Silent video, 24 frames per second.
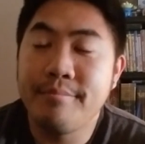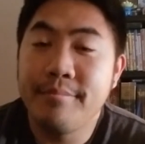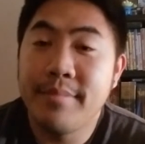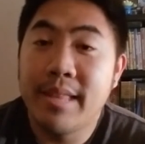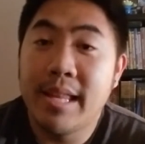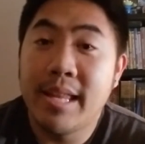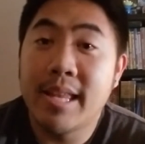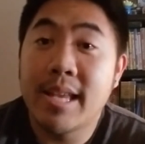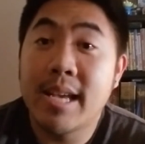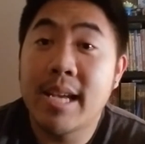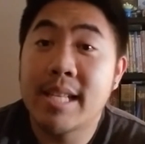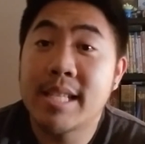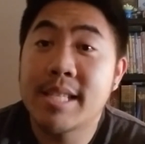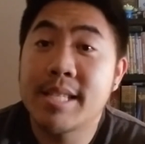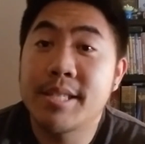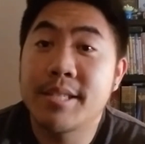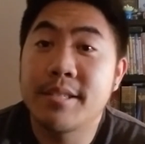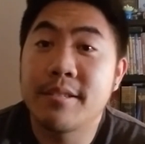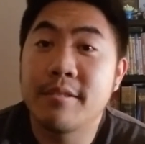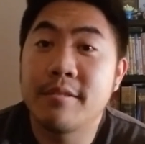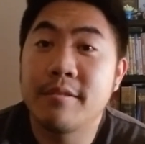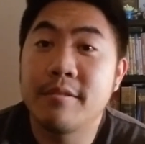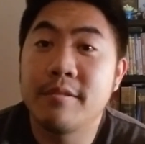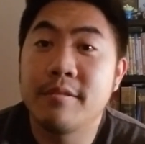Yeah,
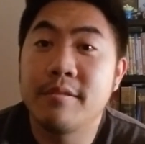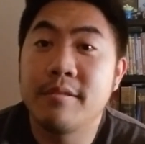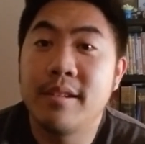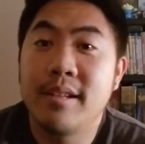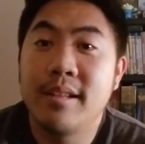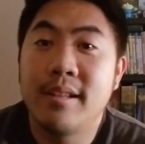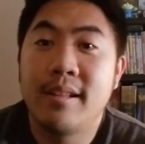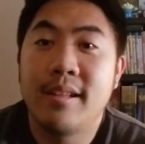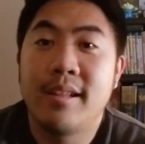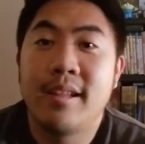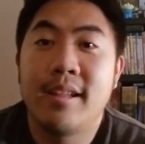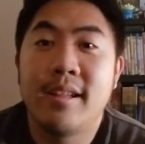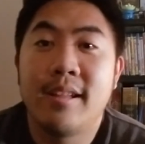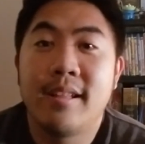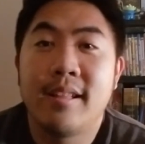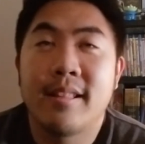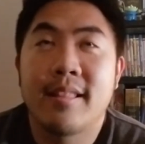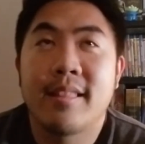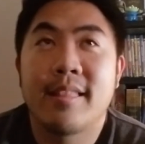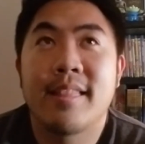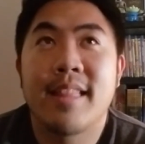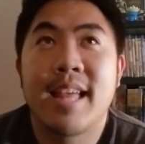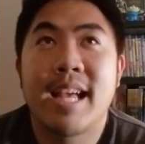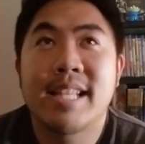so
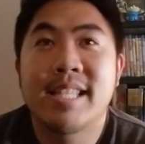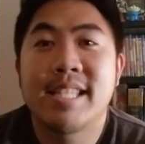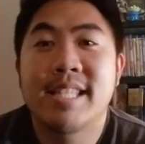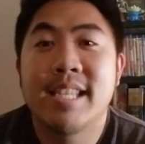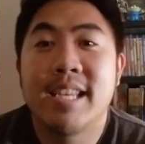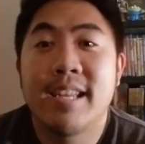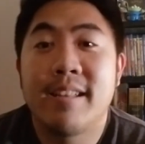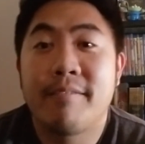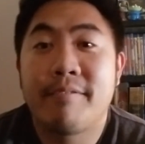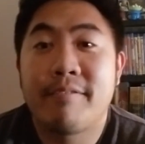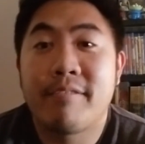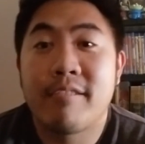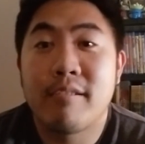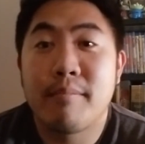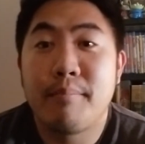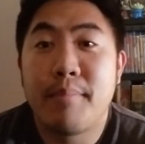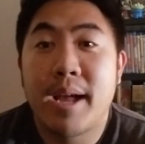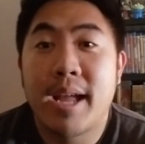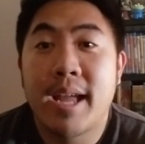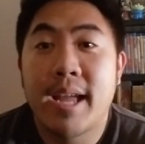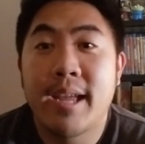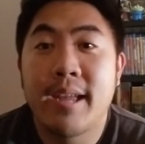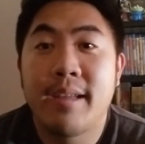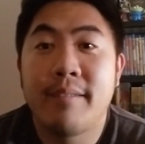that's it for
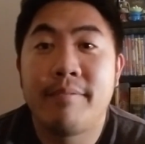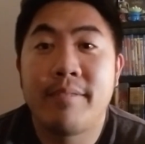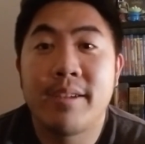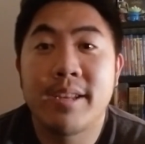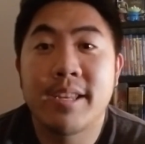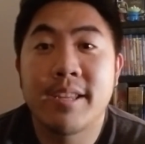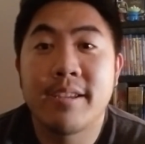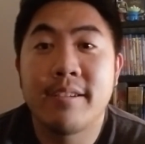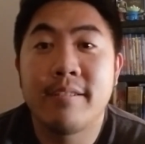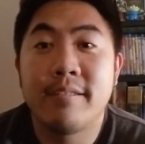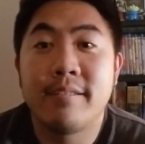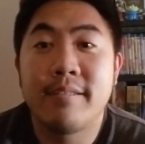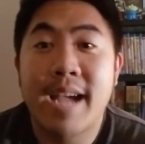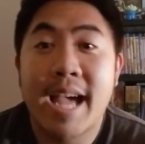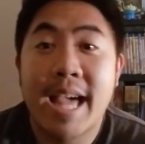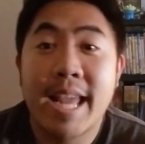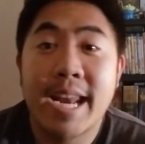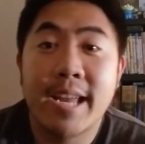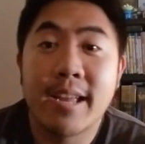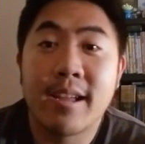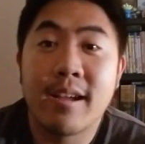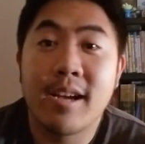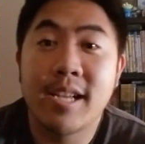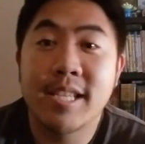my Funko Ad
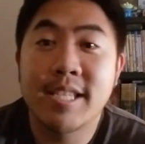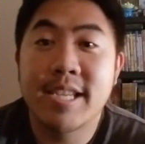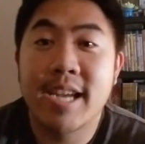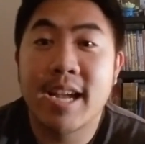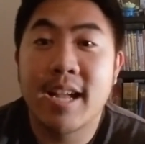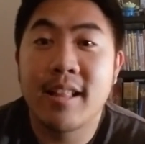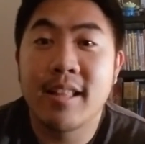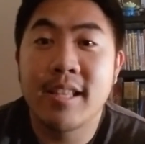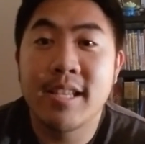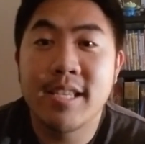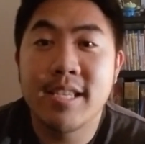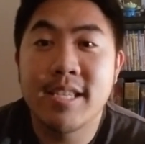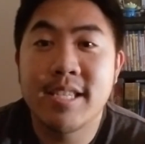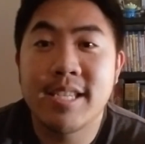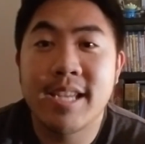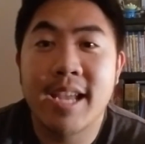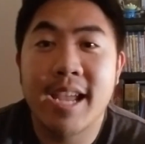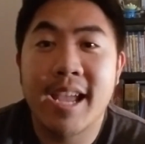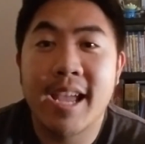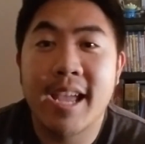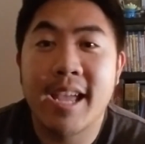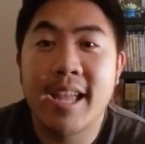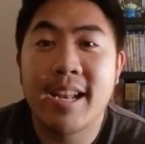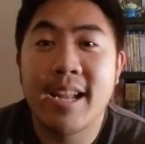Icon challenge.
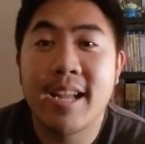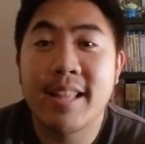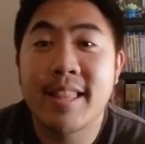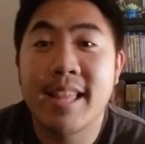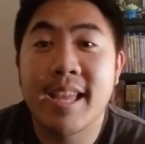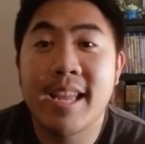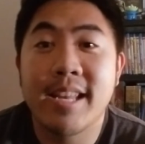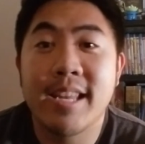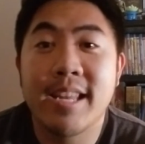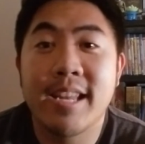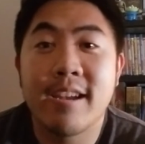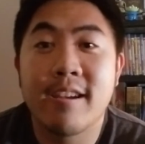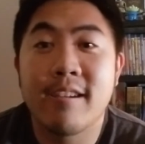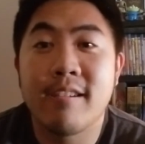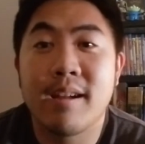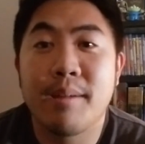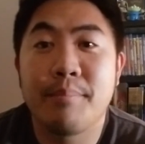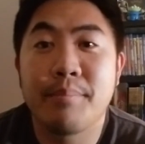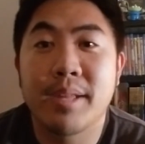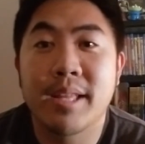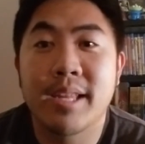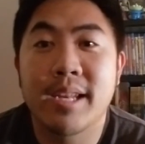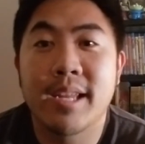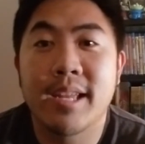And at the end here,
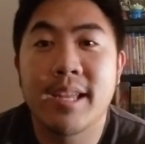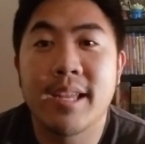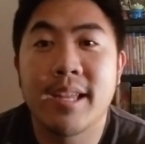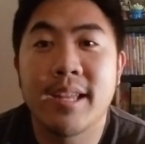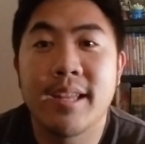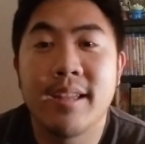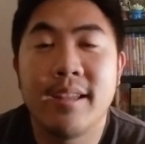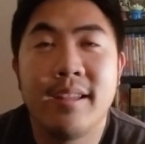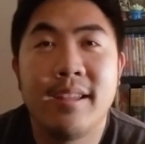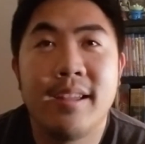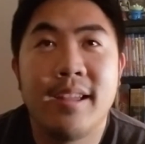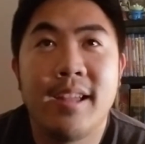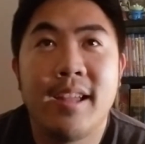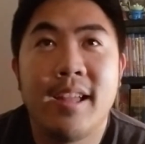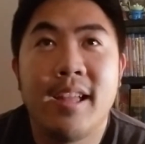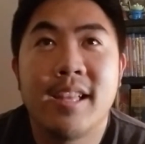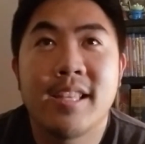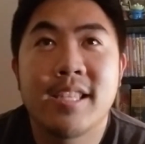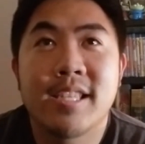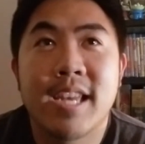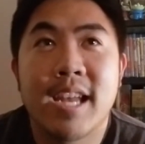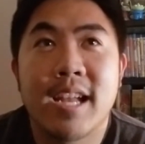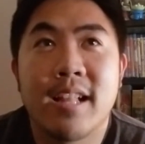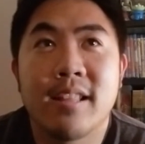I'm gonna
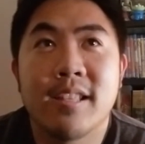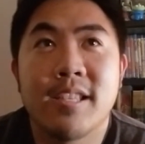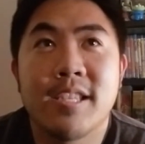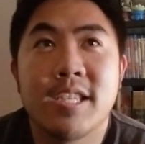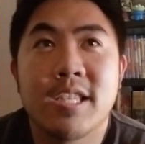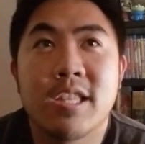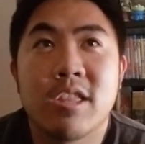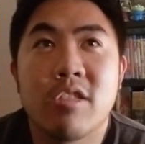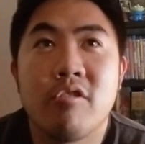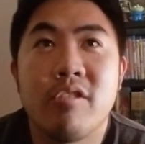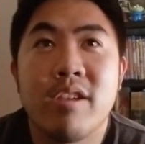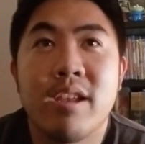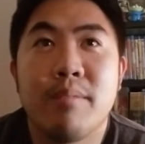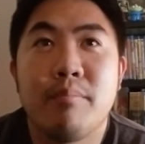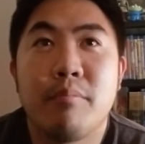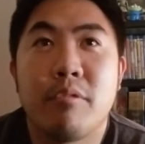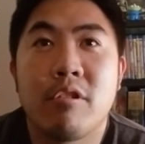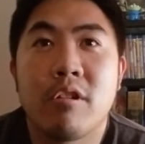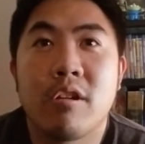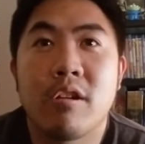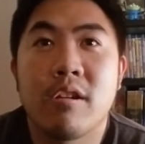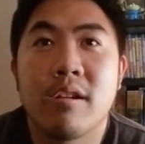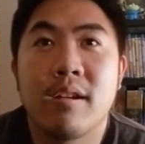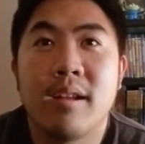challenge three
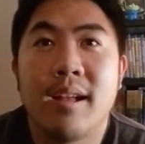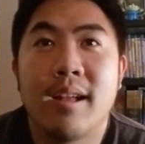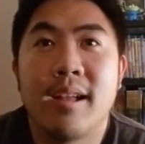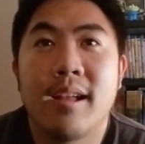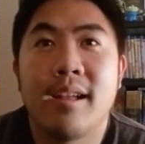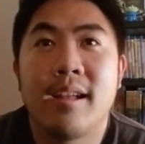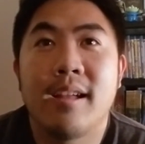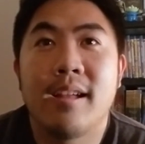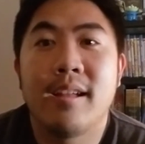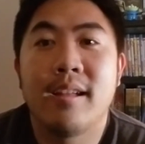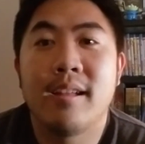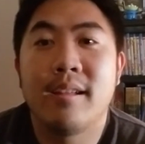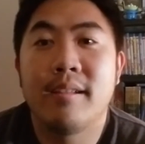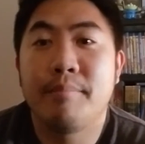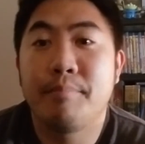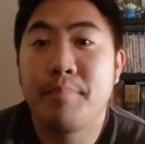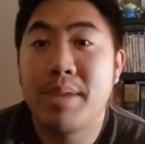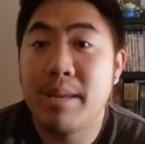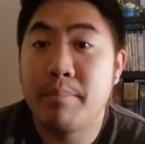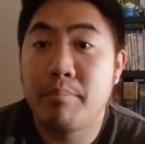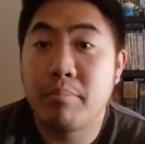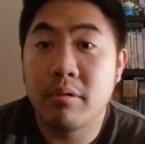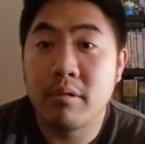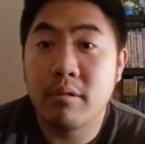more
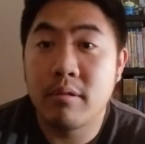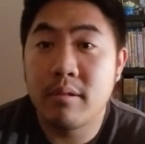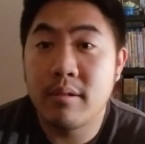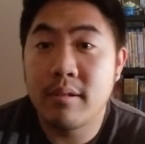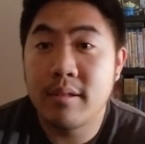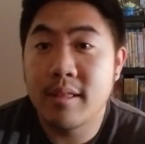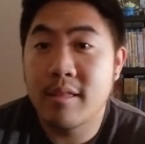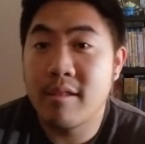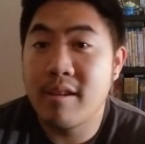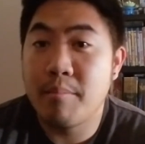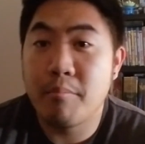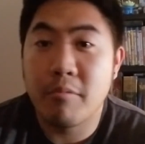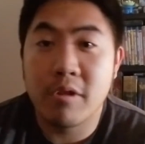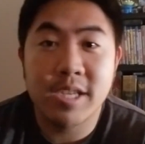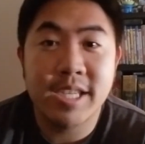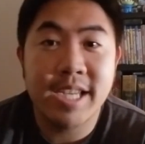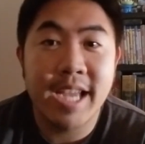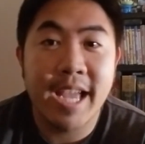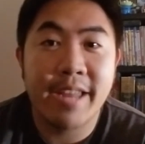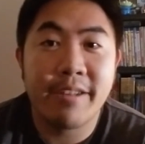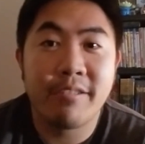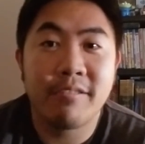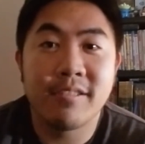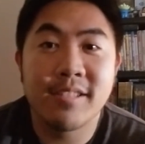people, three more
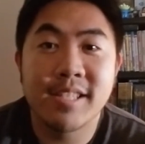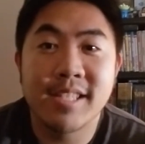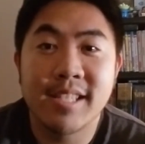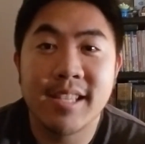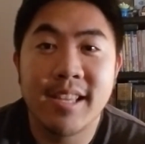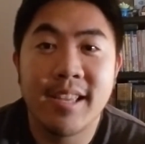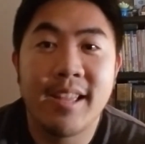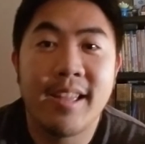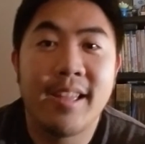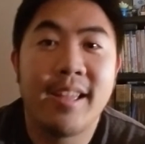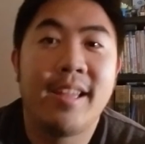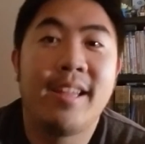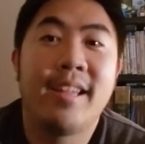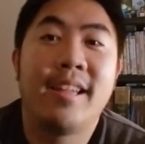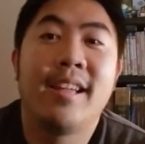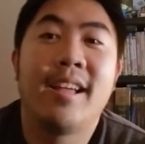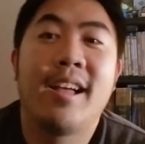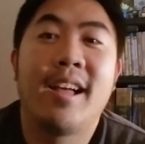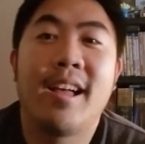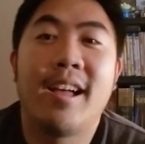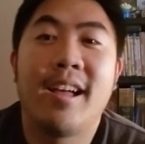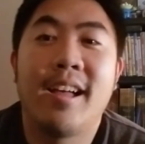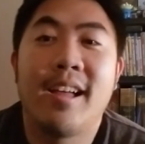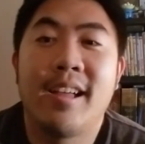channels
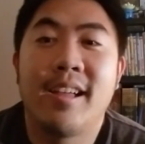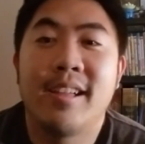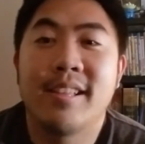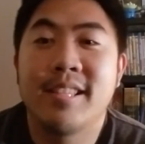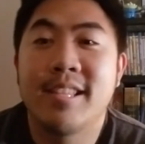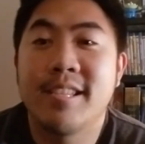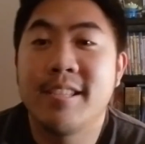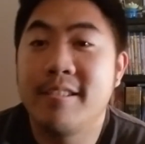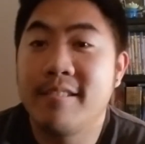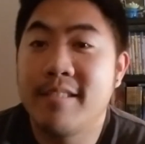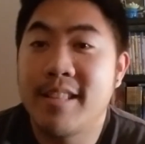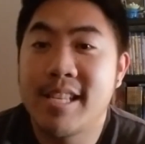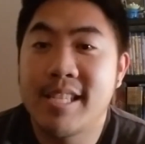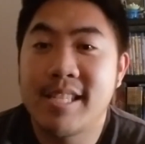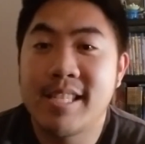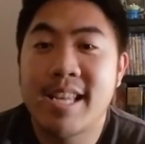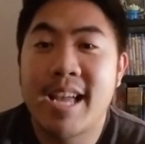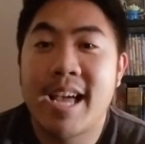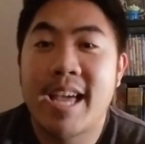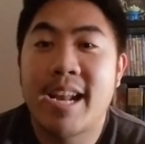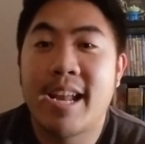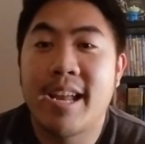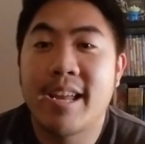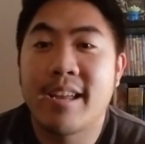to do this
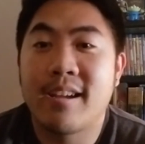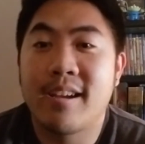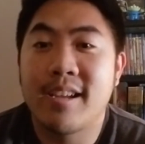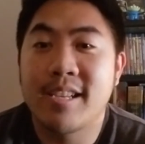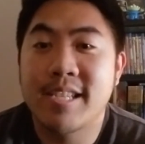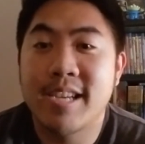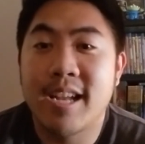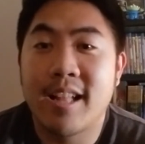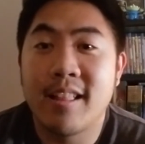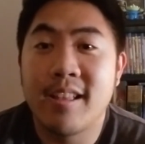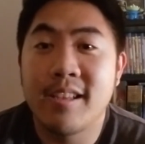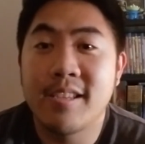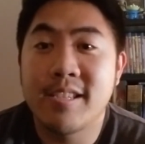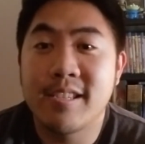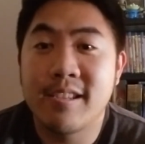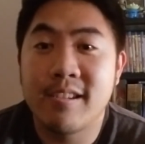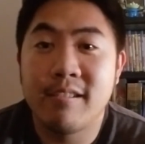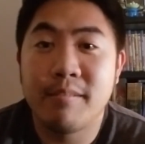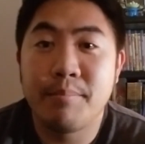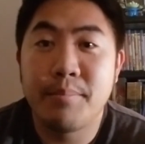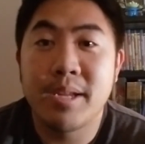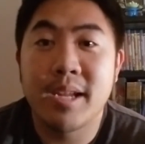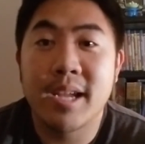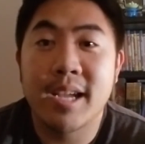Ad Icon challenge.
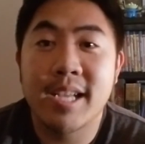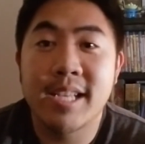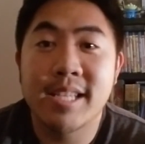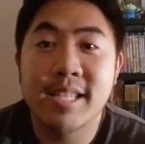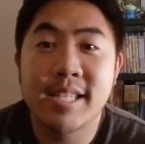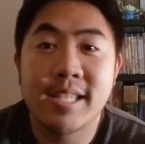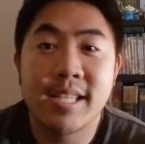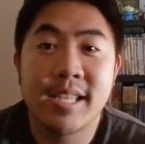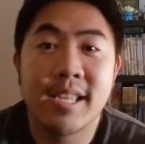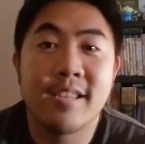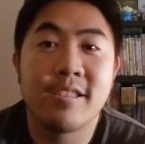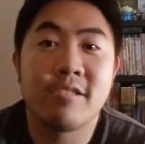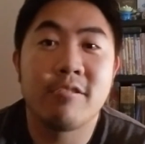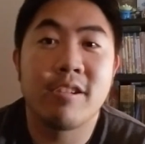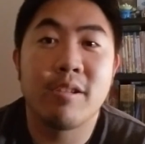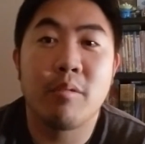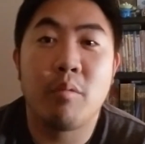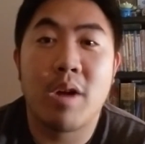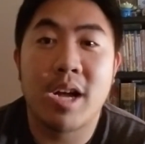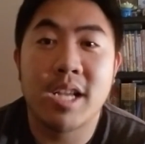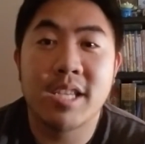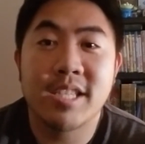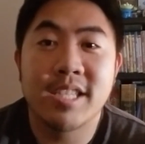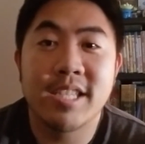Hope you guys enjoyed
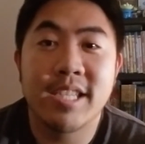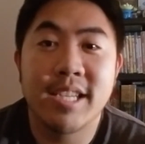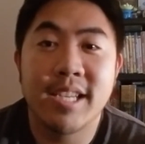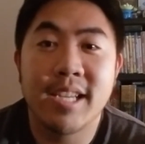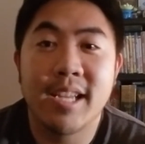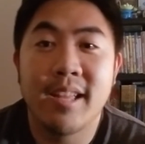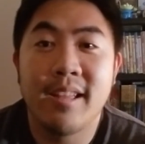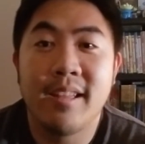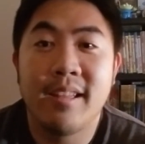watching.